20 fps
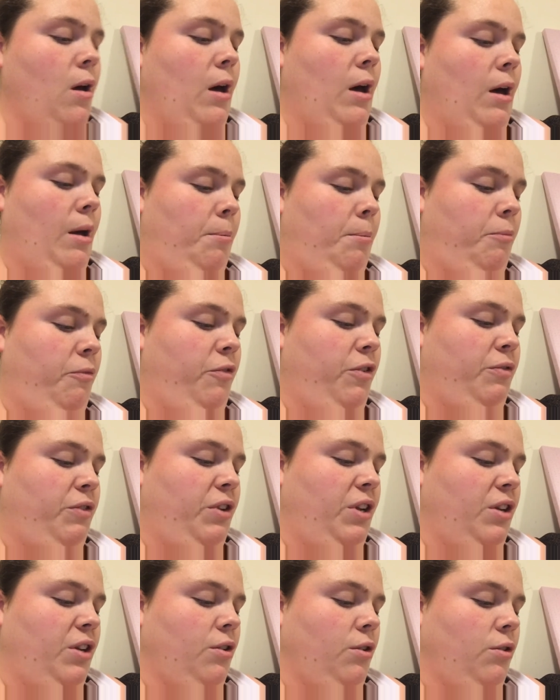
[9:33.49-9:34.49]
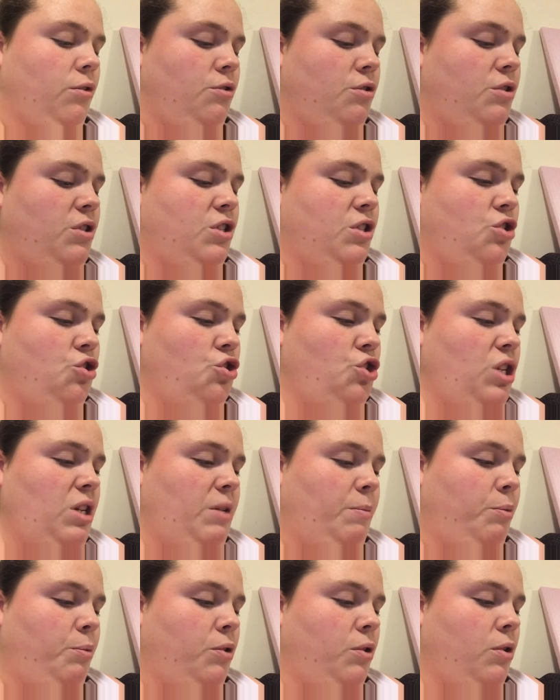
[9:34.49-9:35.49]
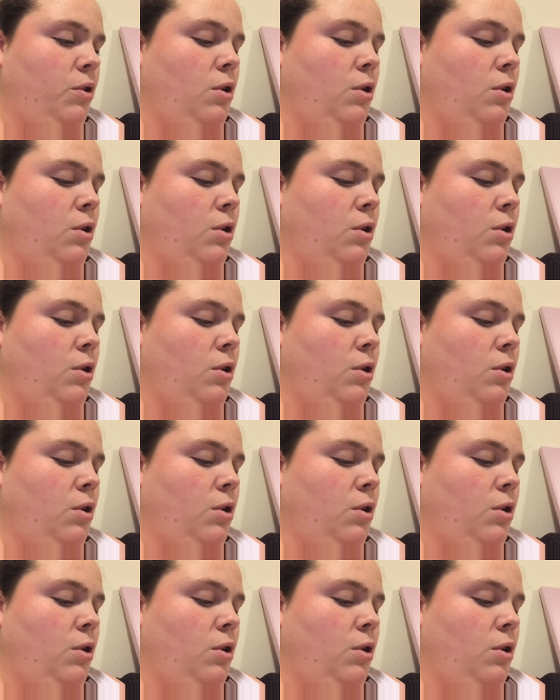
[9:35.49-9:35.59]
$15 is cheap.